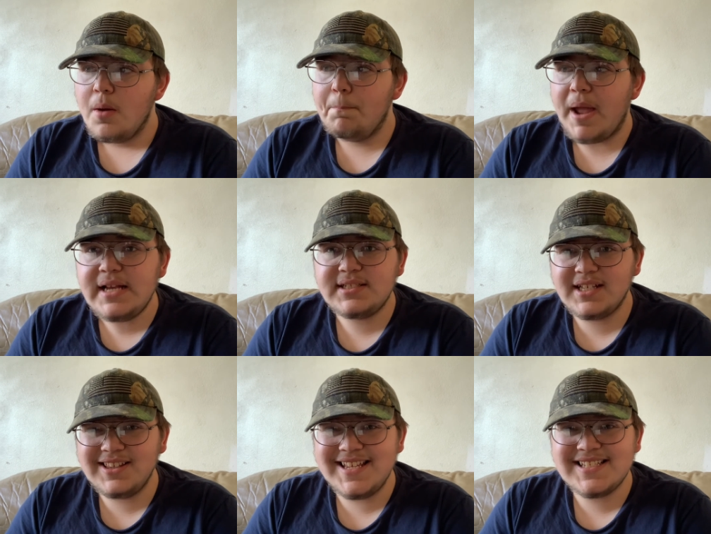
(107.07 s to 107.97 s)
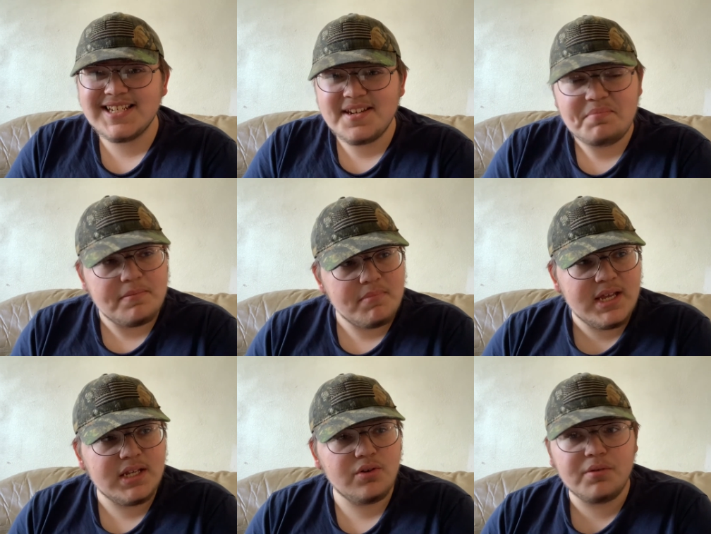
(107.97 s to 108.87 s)
Basically, it's going to be
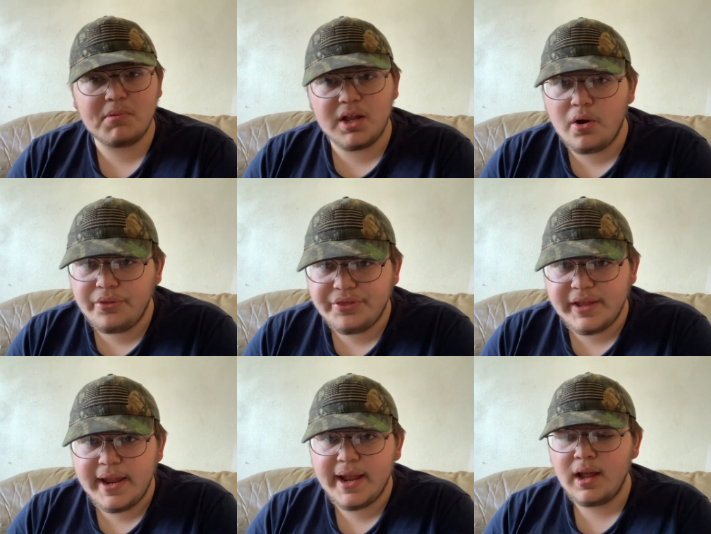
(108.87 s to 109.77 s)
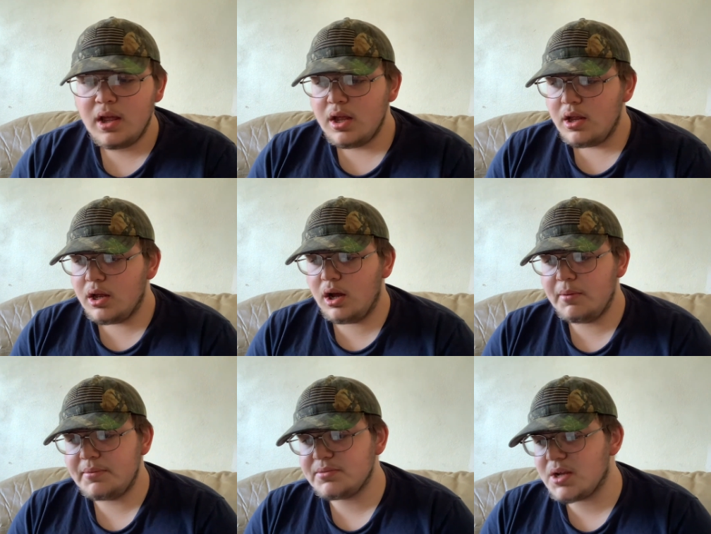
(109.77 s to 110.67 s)
me doing my own thing. Uh,
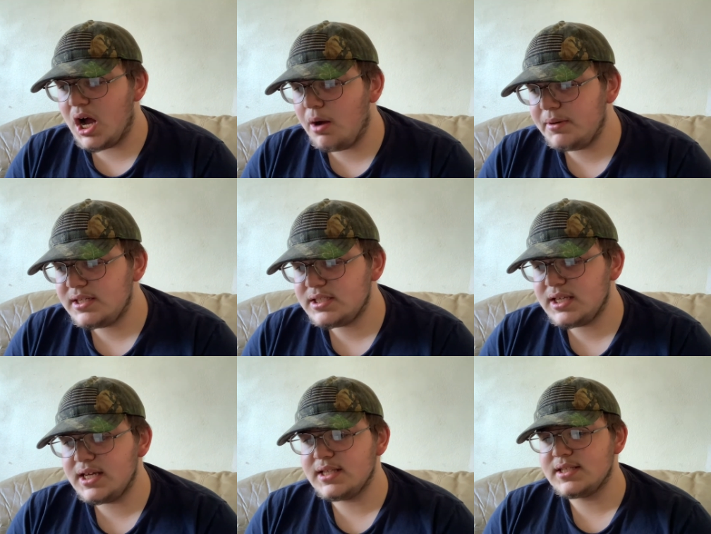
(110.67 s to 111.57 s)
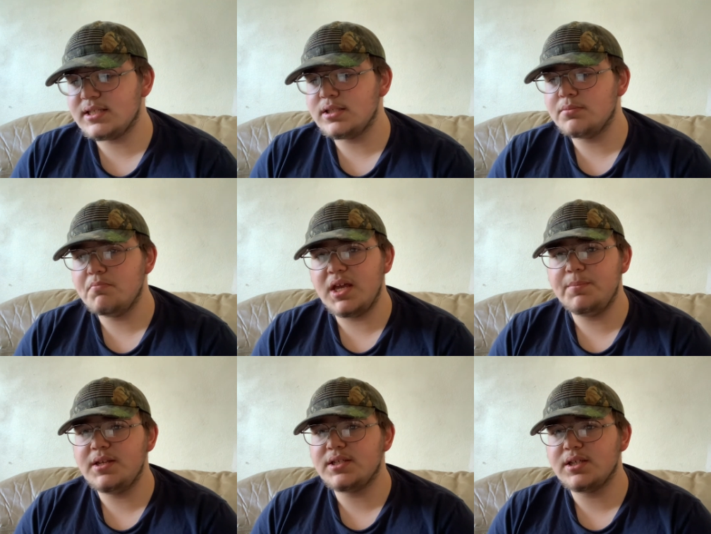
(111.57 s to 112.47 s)
maybe some comedy skits,
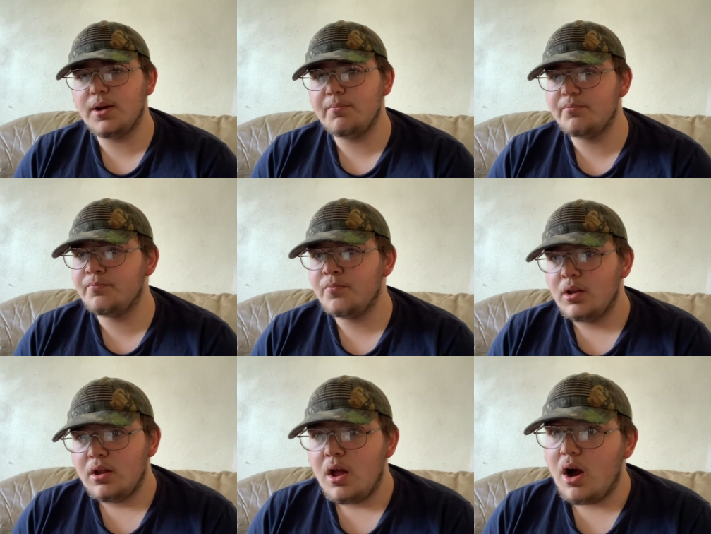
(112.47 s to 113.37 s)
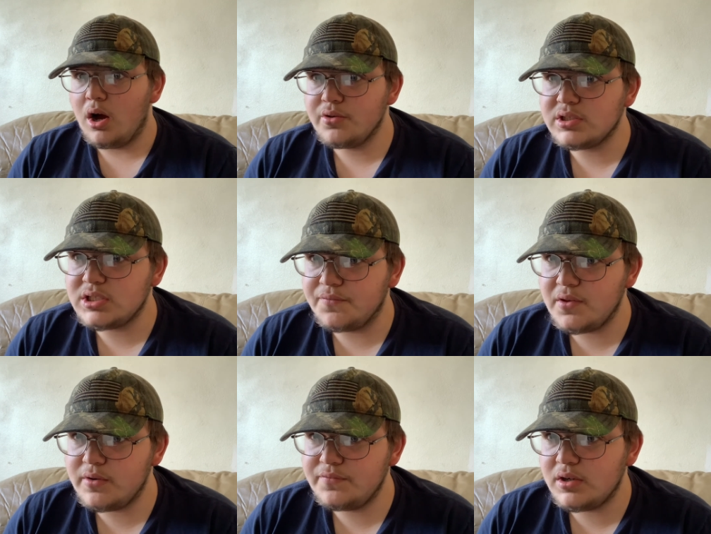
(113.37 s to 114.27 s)
maybe some other stuff that
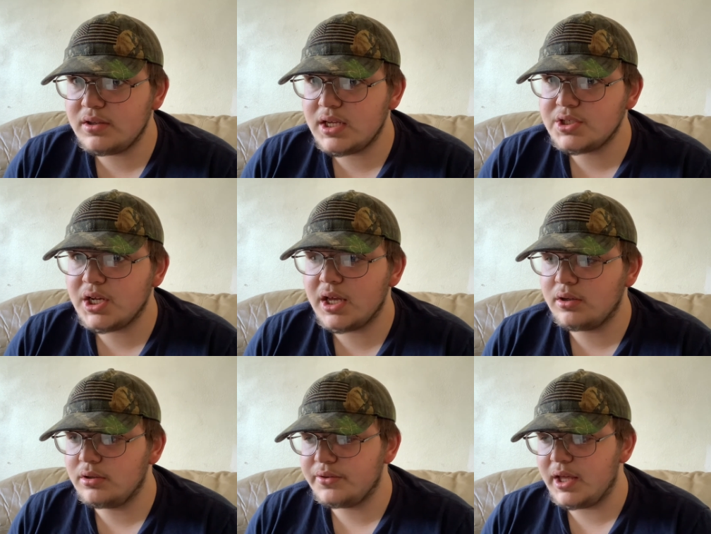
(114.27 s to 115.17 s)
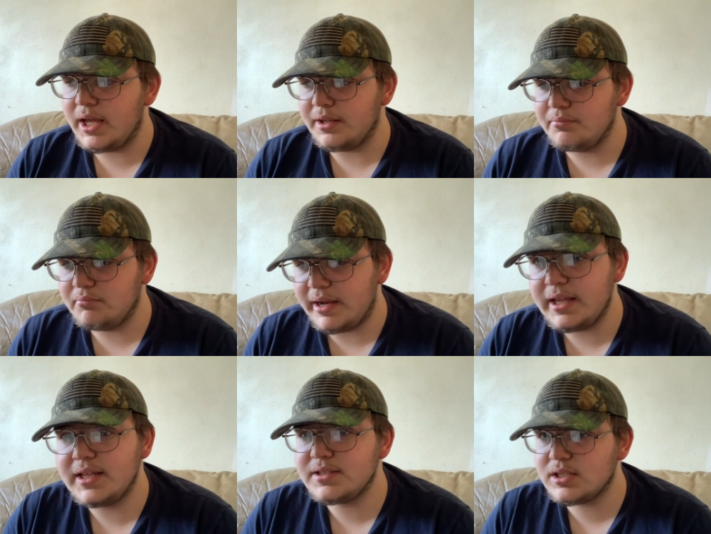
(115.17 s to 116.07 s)
we've done on that channel that might
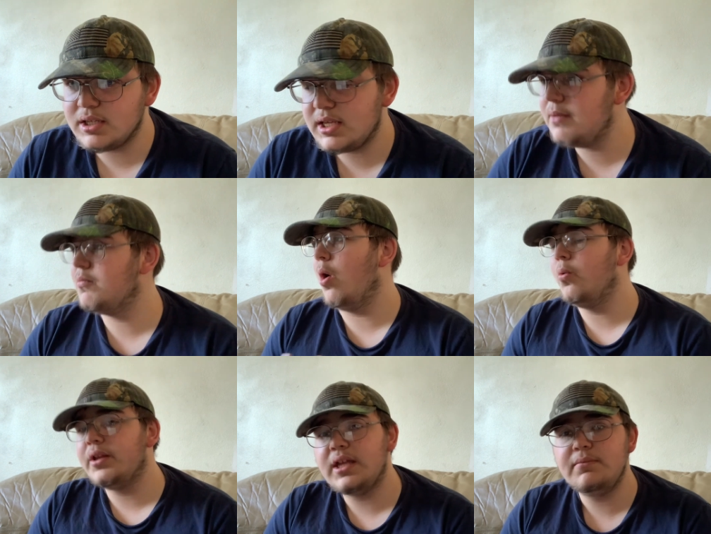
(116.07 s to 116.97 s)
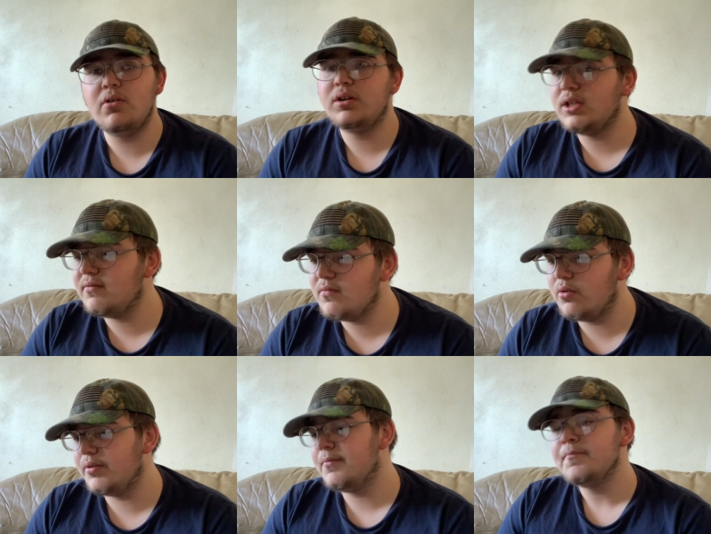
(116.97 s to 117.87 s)
is going to keep going and keep going and keep
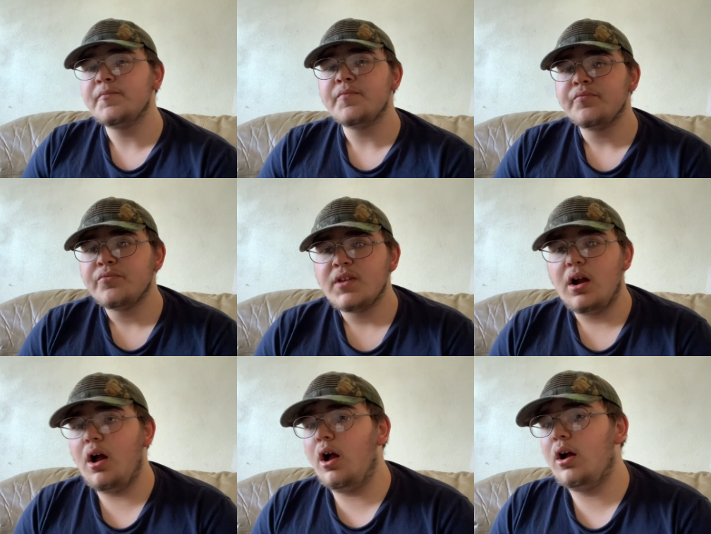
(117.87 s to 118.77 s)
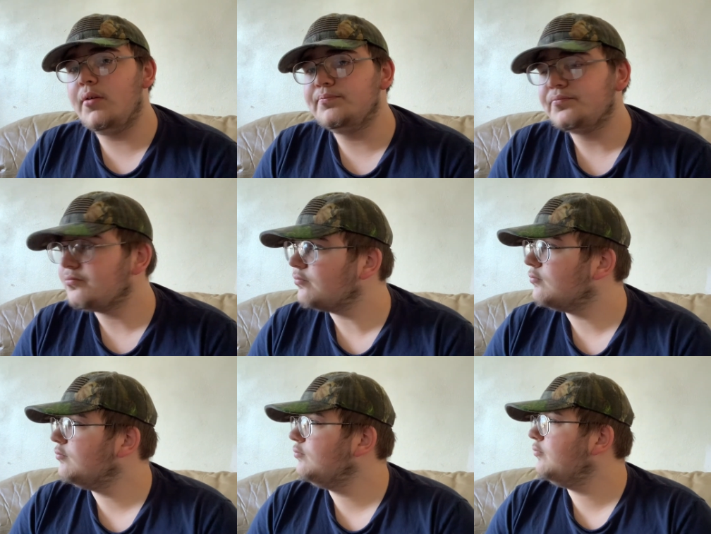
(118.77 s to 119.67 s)
going. Um,
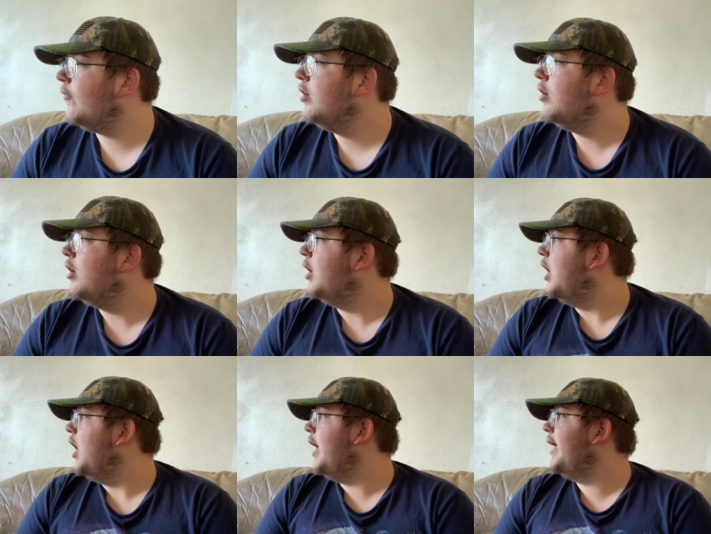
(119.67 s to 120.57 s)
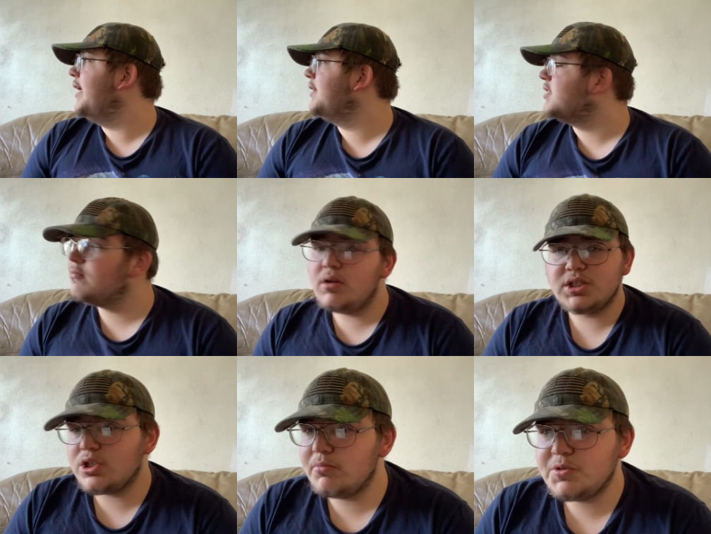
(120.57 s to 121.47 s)
and so much, so much